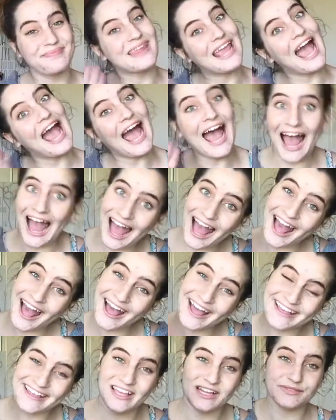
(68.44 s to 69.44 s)

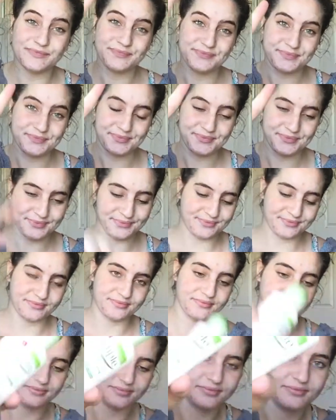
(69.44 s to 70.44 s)
Hi! So first
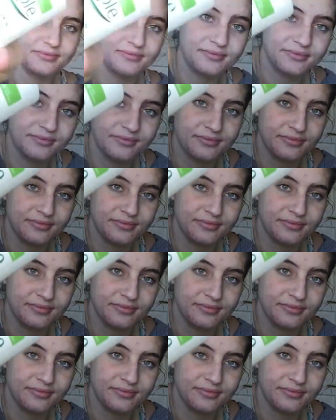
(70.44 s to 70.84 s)
I'm going in with my